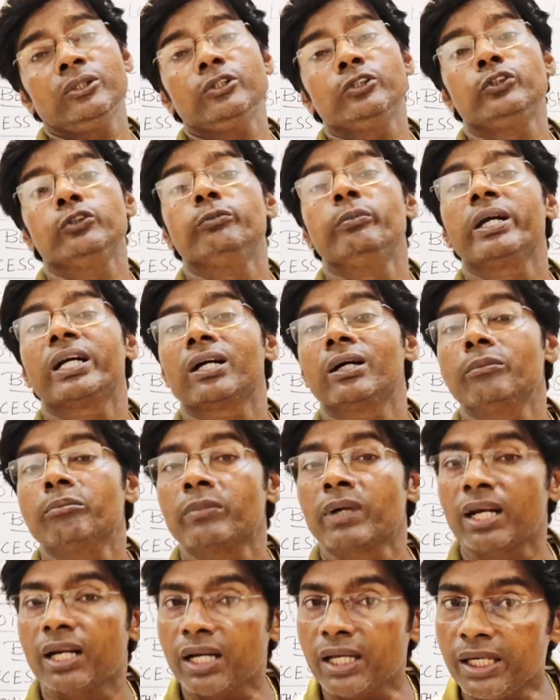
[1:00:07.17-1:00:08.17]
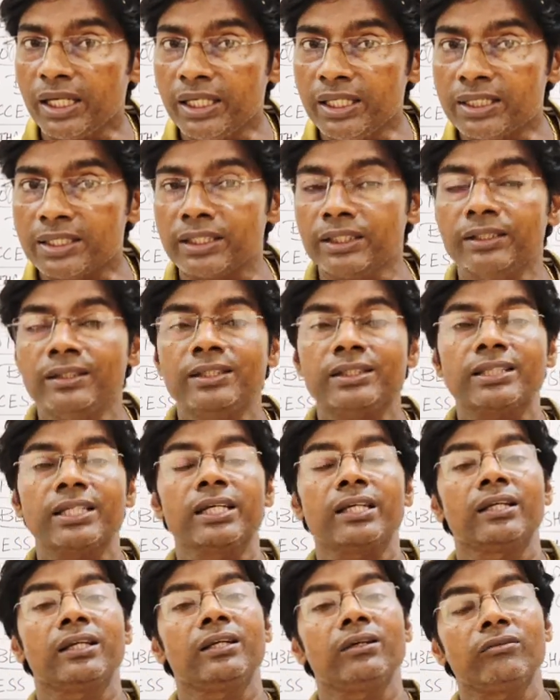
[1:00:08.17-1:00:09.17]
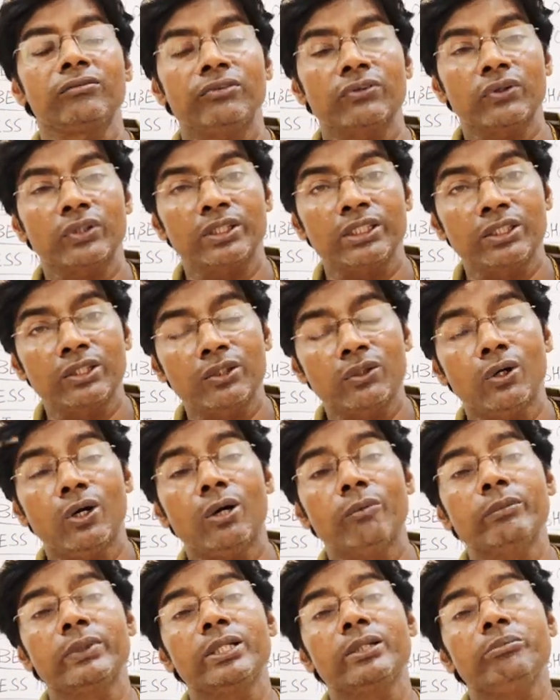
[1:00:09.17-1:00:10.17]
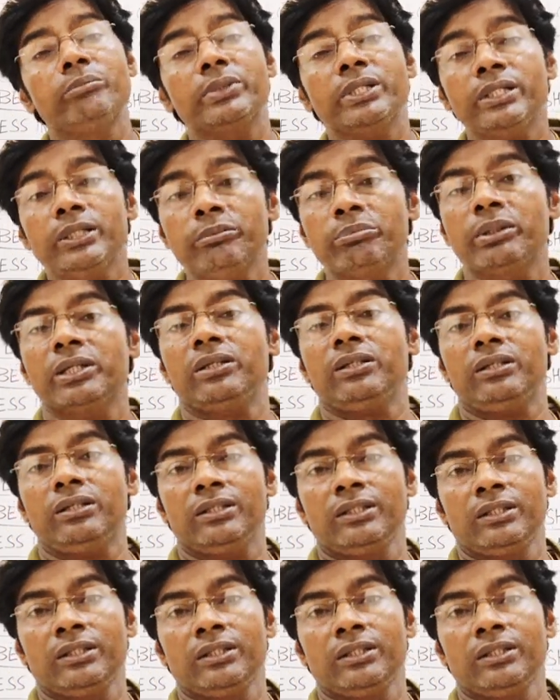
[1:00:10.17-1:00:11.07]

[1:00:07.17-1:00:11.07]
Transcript: you become late in singing for the common people,